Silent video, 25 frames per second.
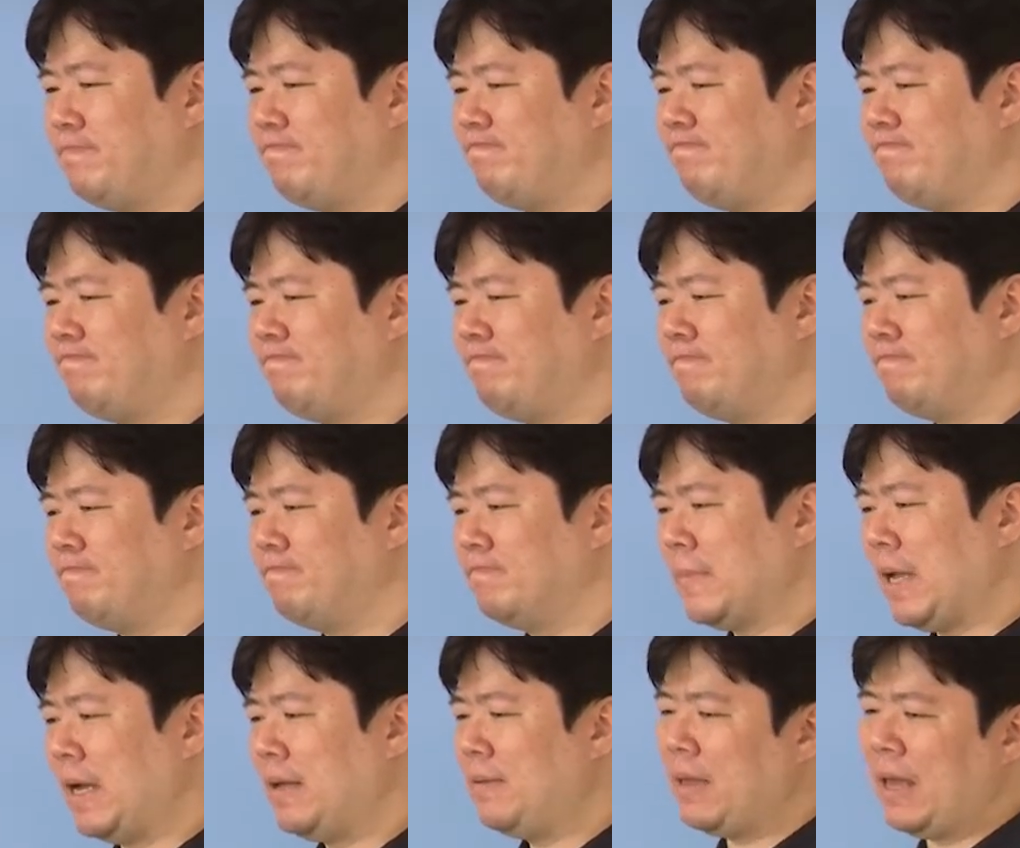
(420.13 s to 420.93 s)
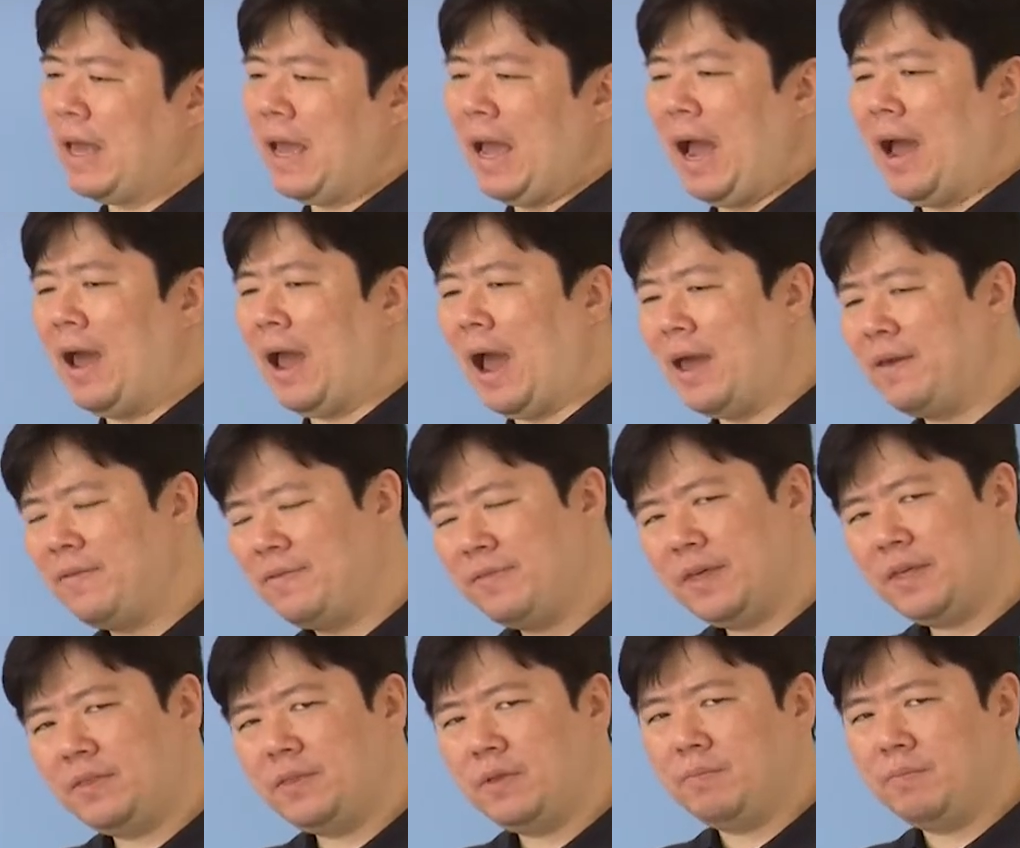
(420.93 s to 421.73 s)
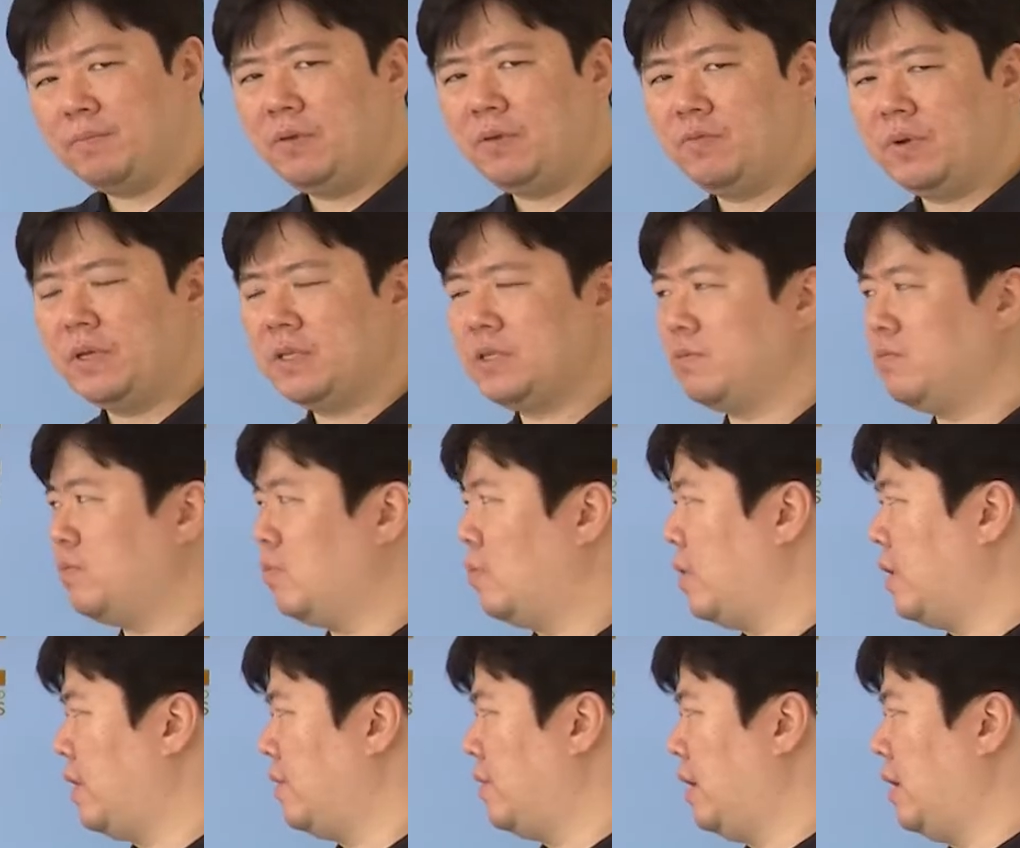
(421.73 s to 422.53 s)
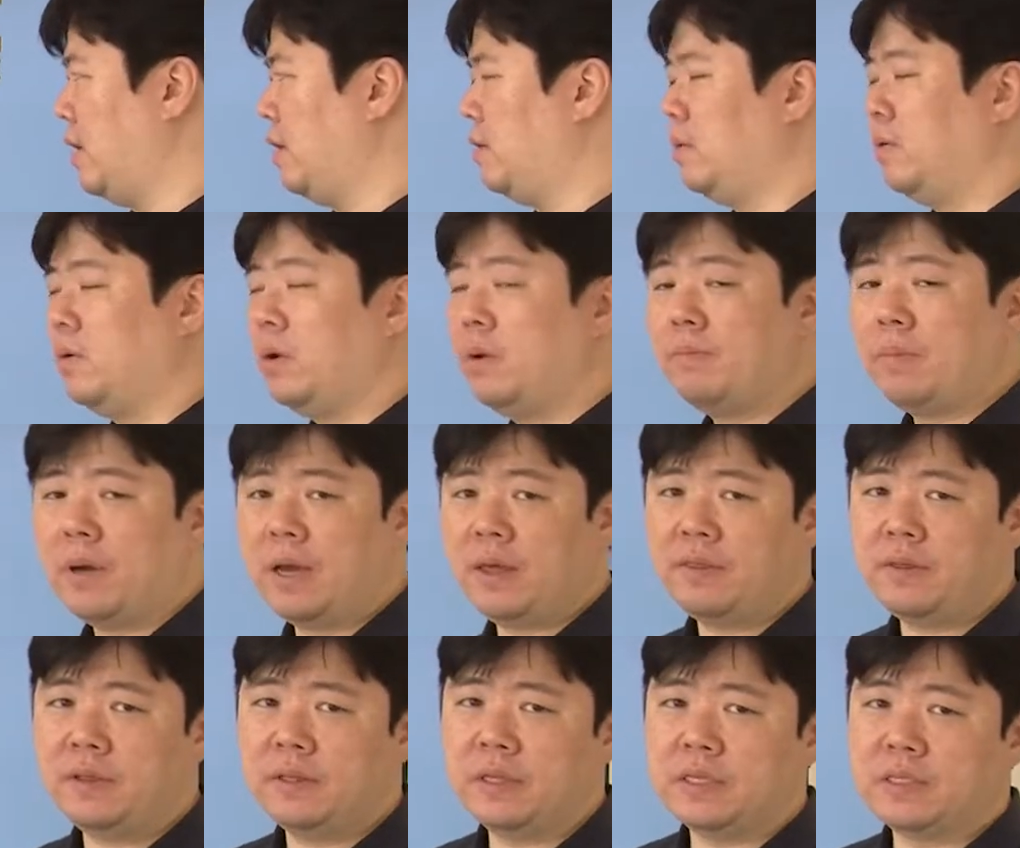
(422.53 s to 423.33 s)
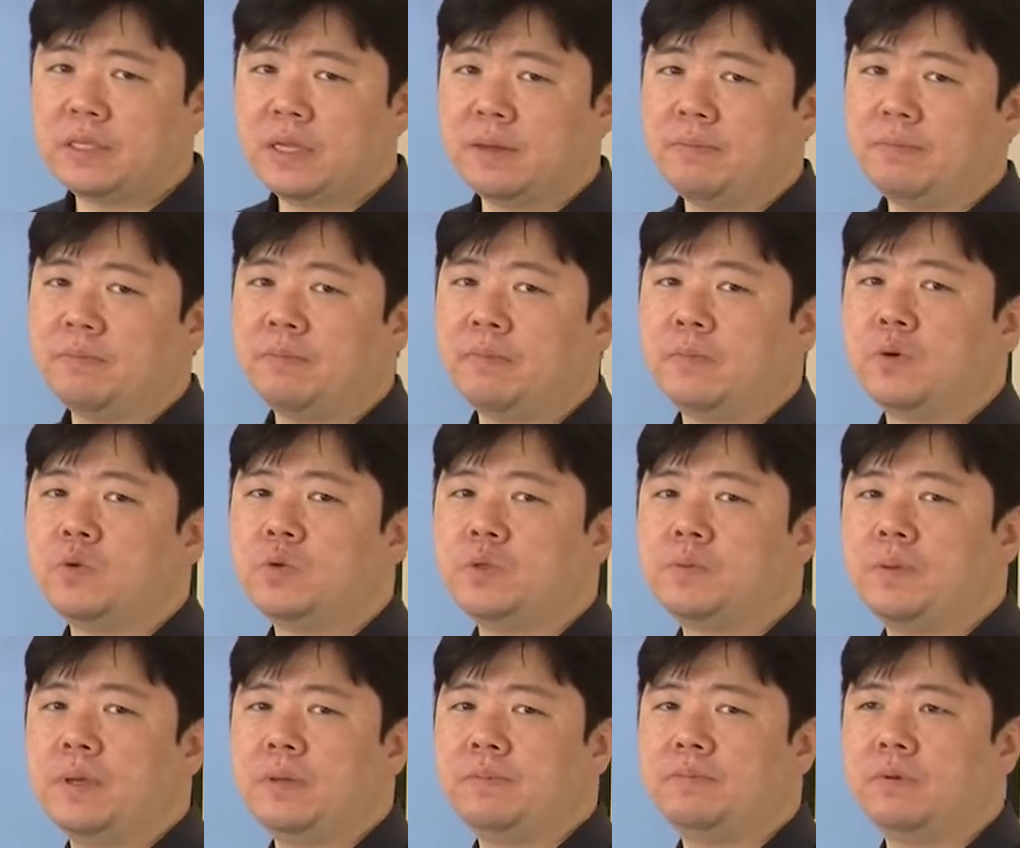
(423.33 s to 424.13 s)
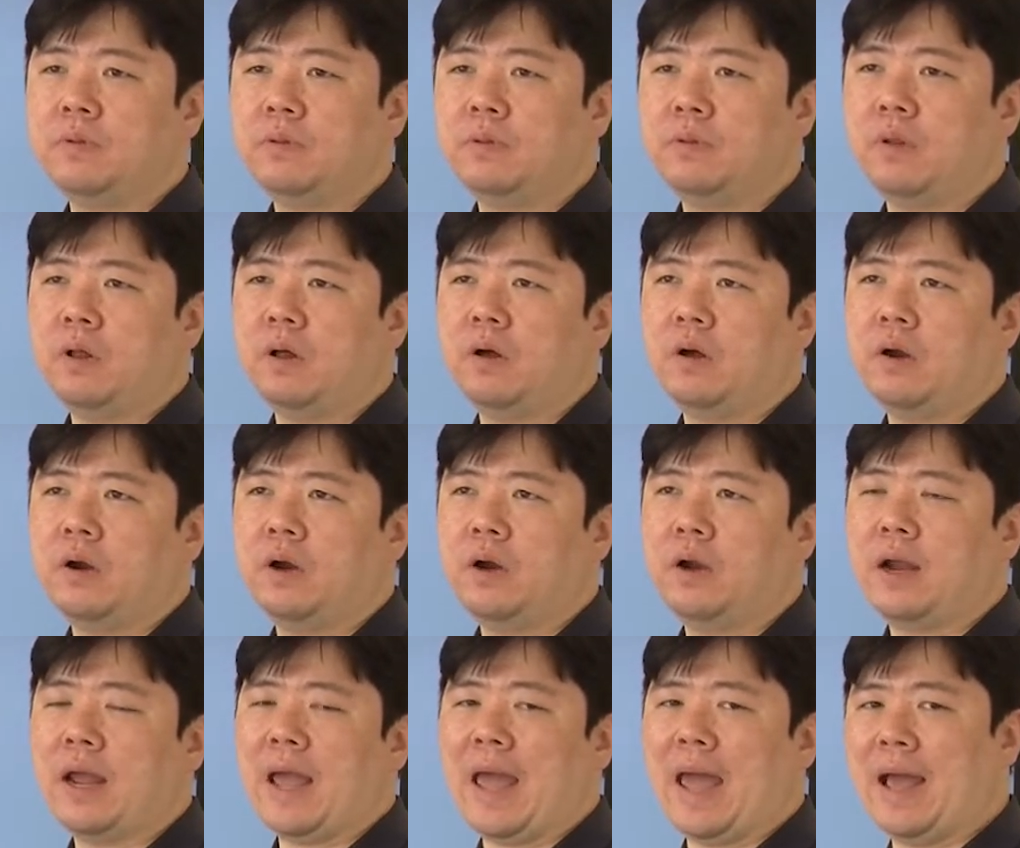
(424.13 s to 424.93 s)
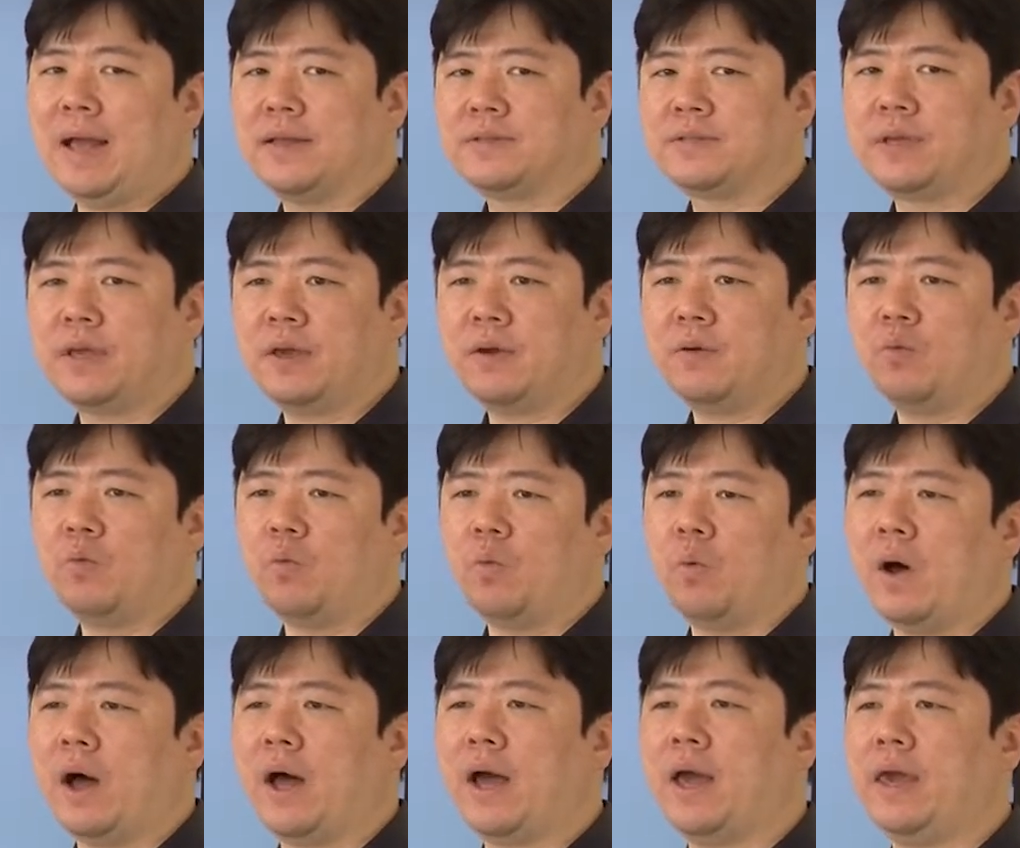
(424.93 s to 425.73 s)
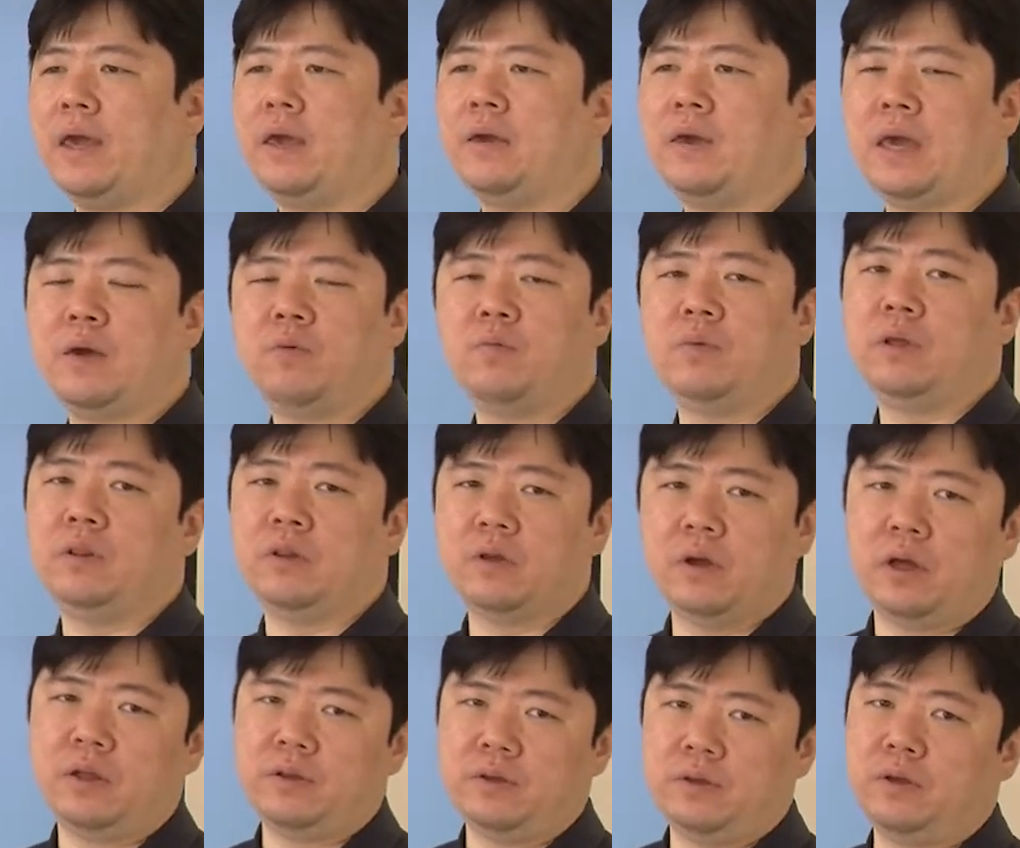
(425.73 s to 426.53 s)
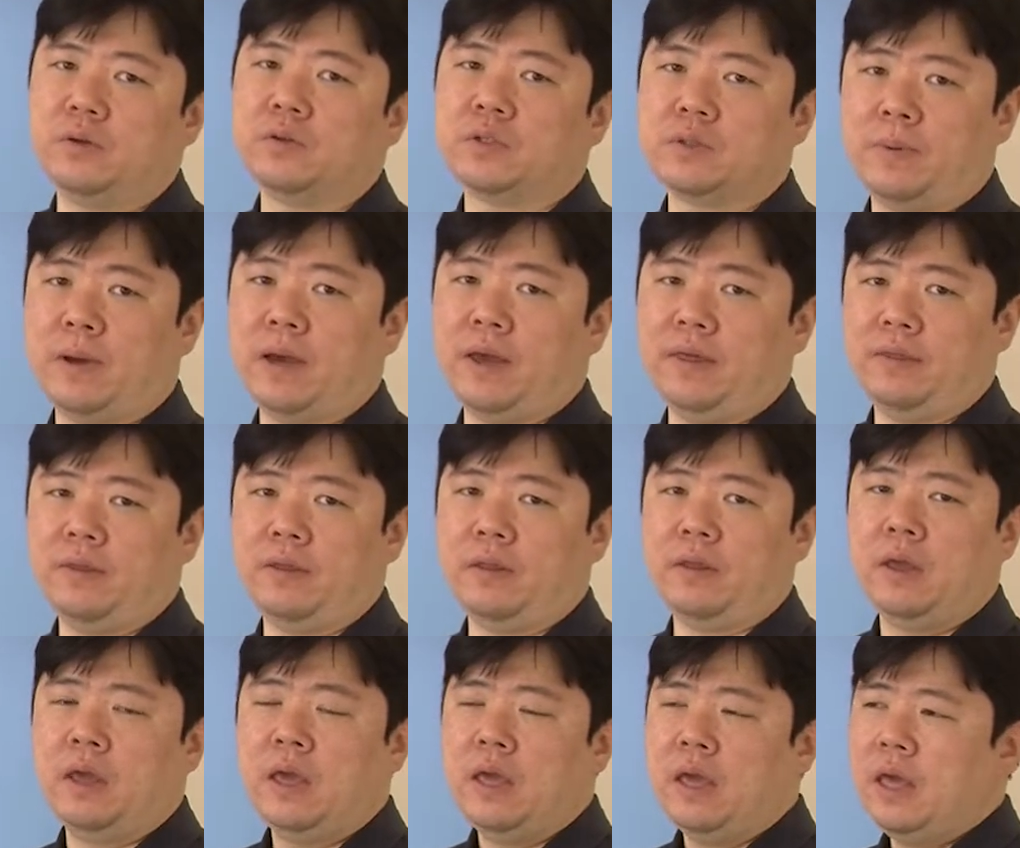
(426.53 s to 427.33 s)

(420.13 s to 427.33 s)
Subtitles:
I think the reason why they included Python is that most people are asking why can we not use Python.